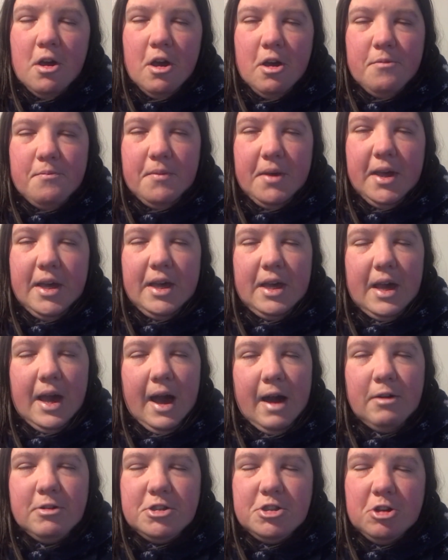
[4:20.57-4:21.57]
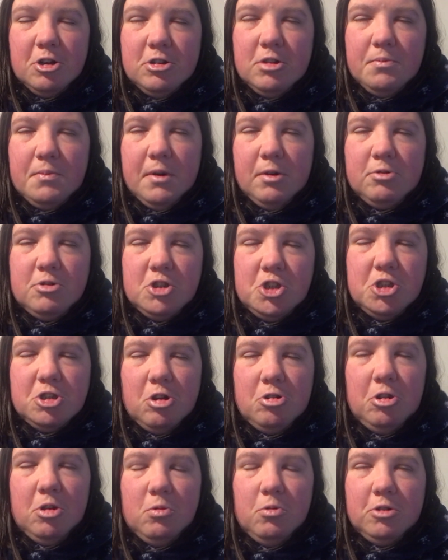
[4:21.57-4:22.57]
of me outside the building
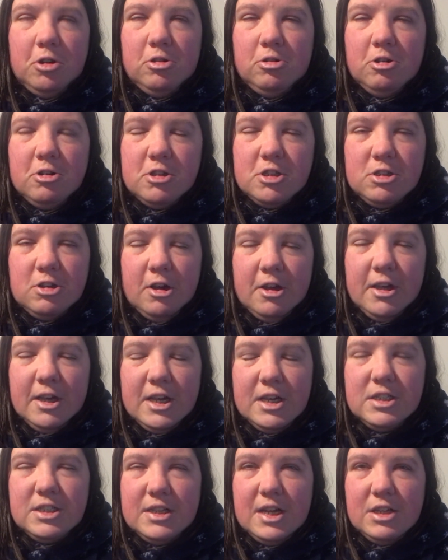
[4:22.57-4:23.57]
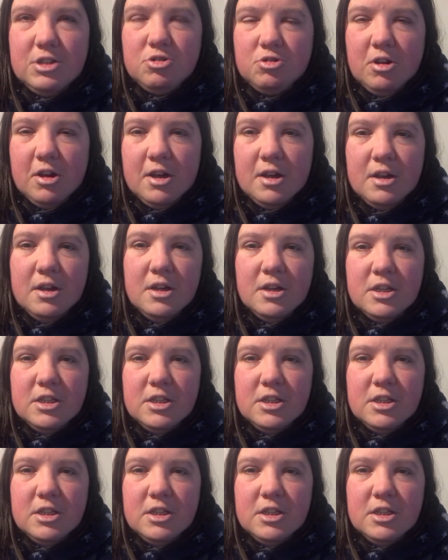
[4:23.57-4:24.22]
showing you what it looks like, etc.